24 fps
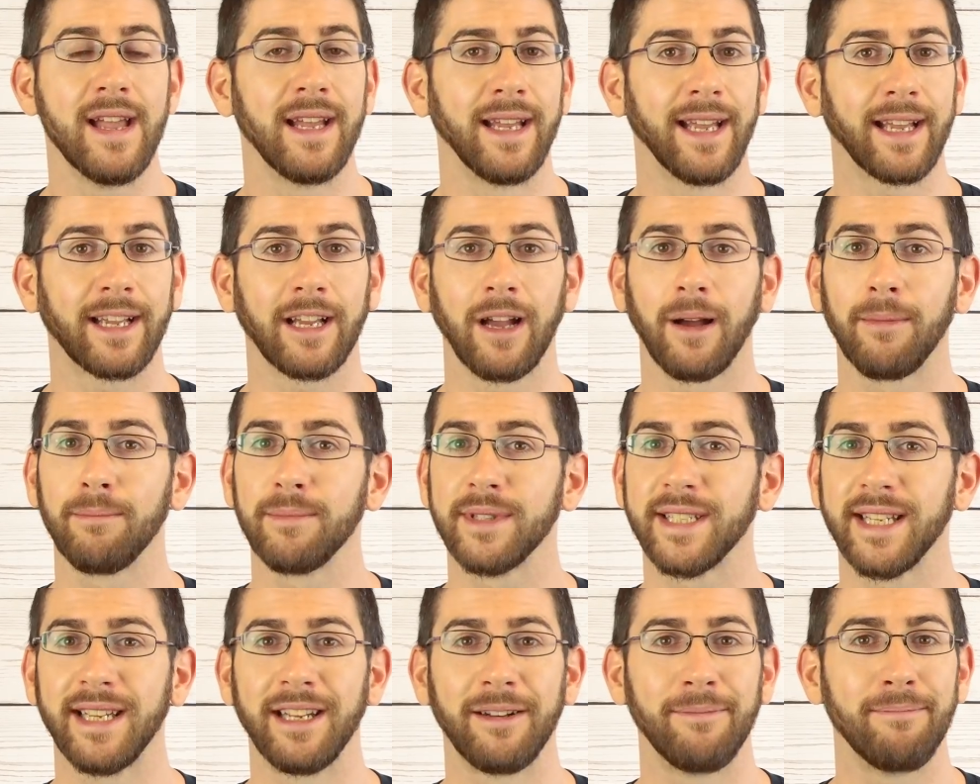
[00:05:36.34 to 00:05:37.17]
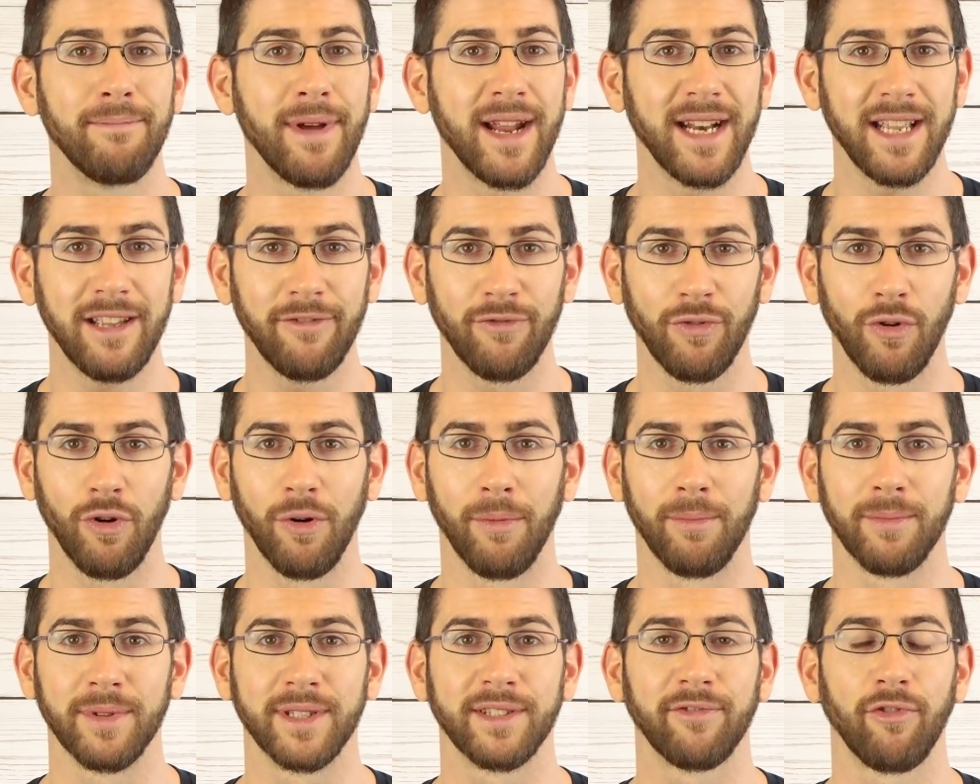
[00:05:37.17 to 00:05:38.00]
It comes in many
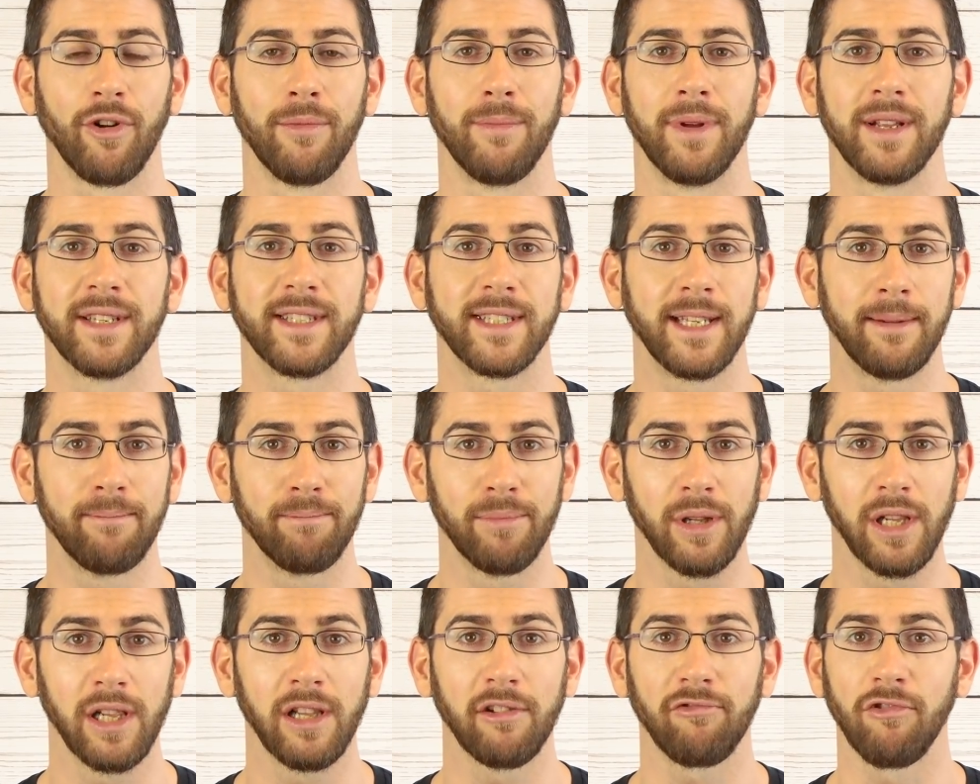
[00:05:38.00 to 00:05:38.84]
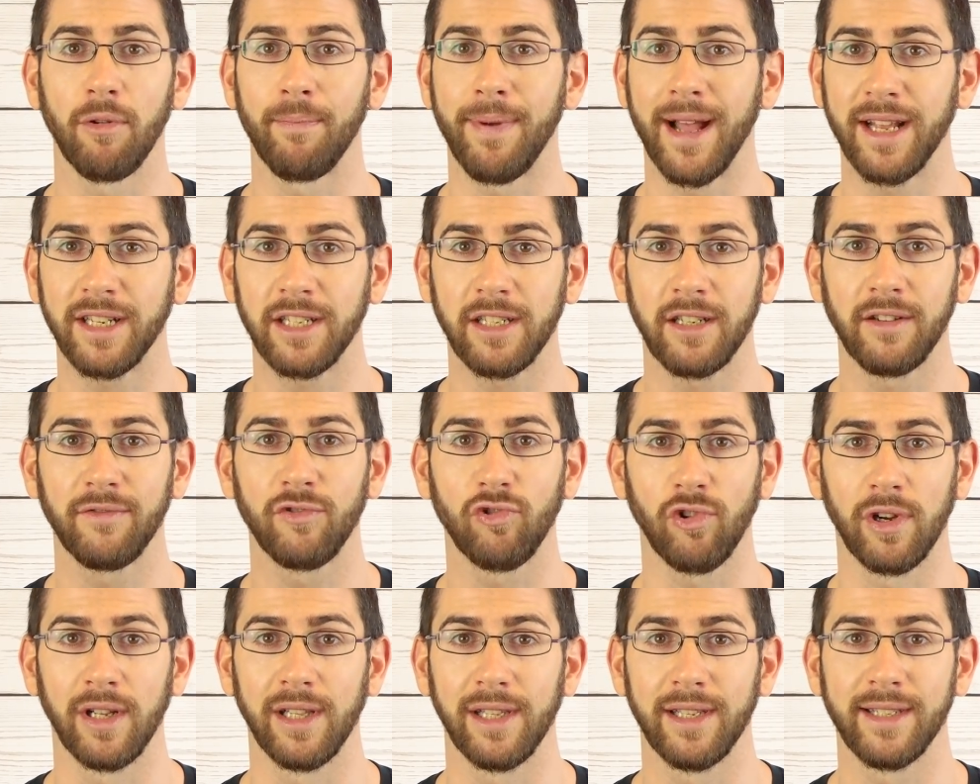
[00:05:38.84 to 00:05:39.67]
forms, from simple, repetitive
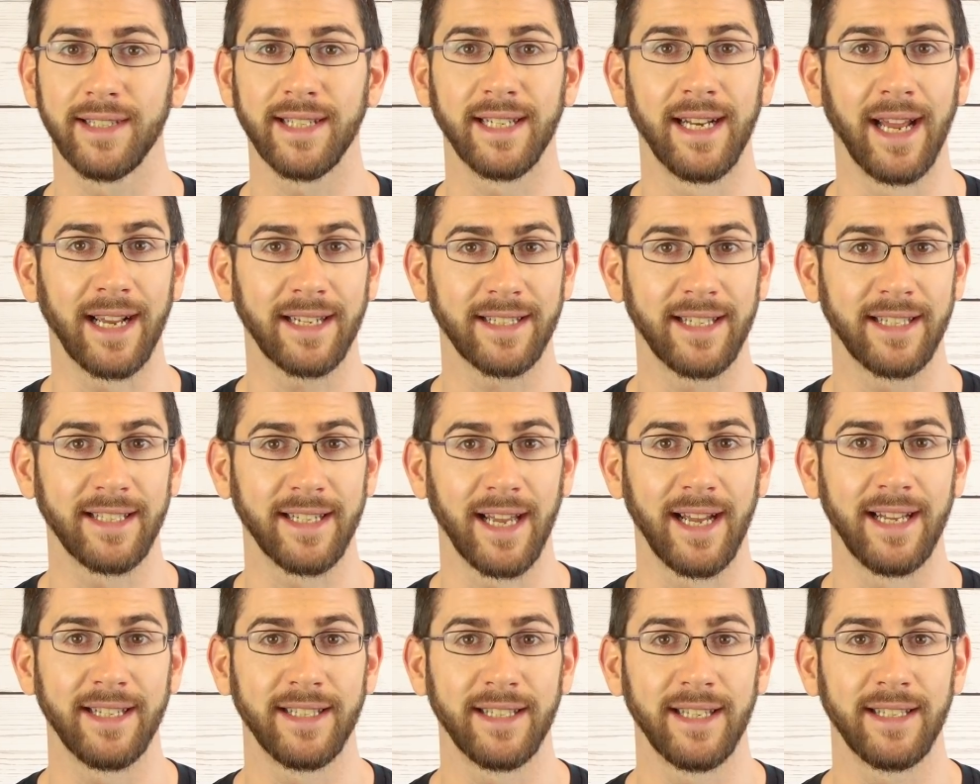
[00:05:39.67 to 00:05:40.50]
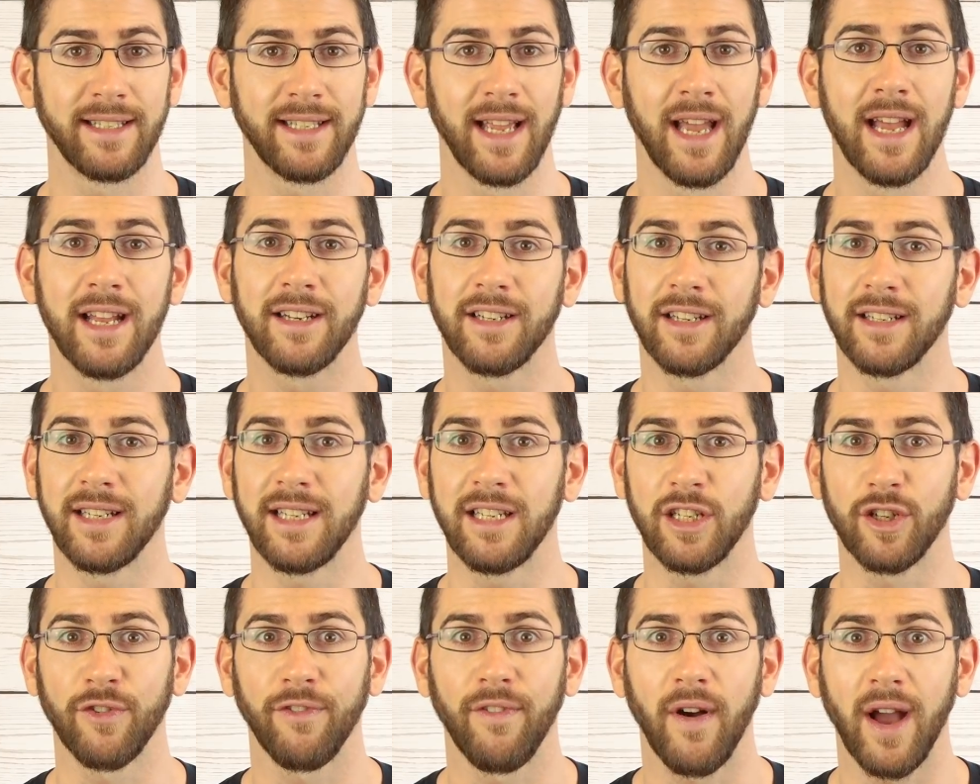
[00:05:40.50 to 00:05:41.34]
drills and exercises to
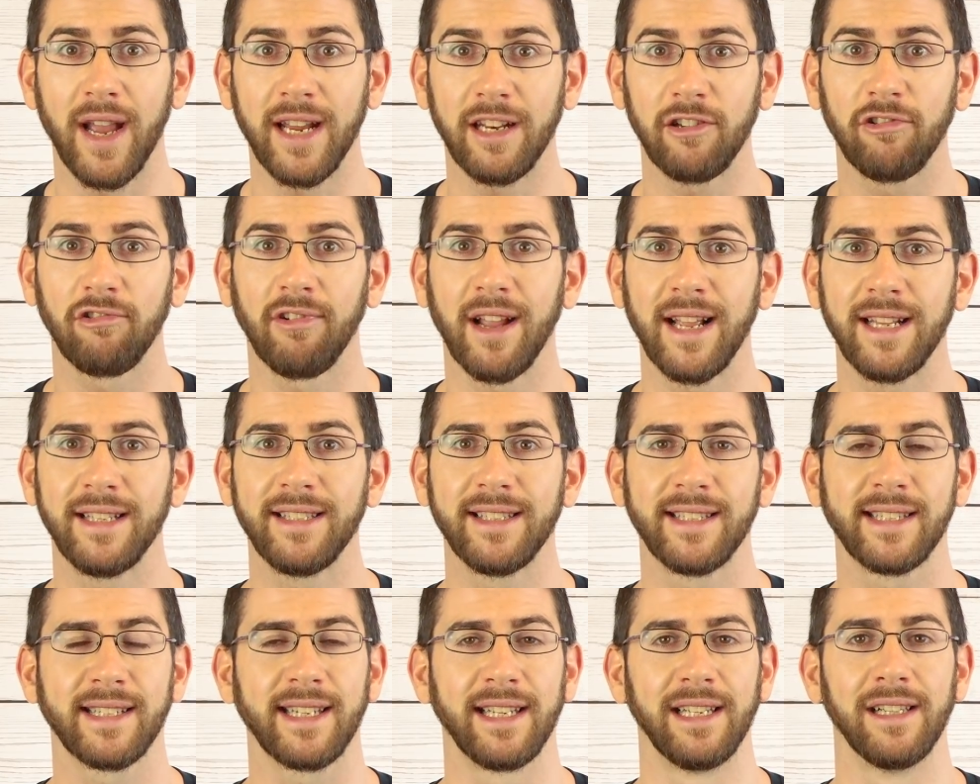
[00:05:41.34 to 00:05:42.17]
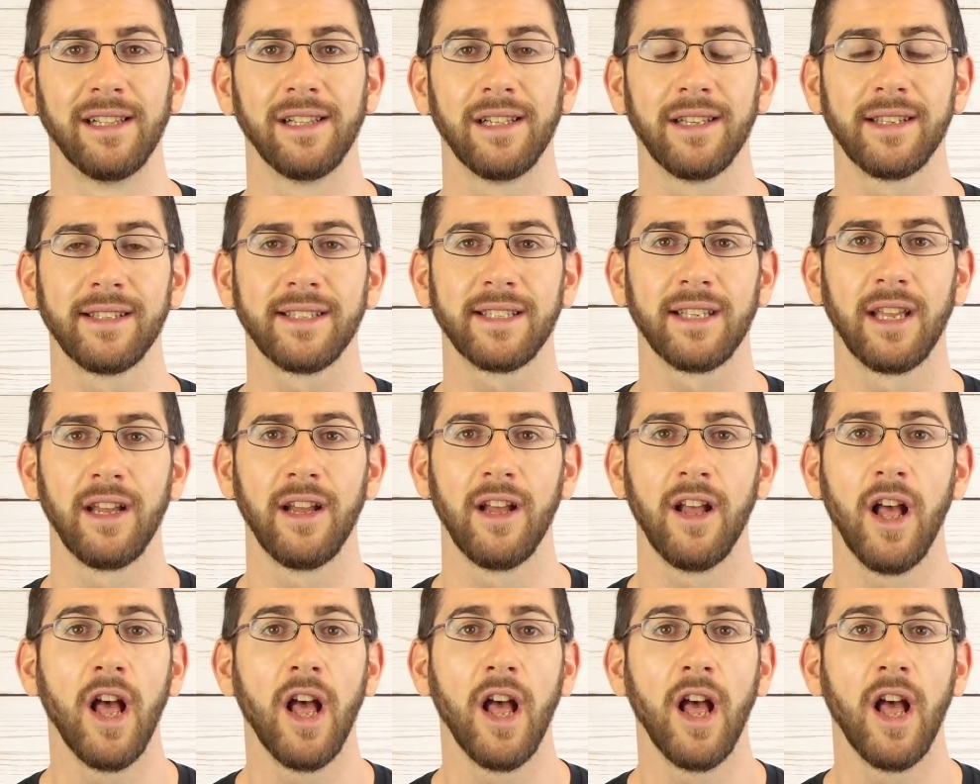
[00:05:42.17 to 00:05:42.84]
teach fine grained skills,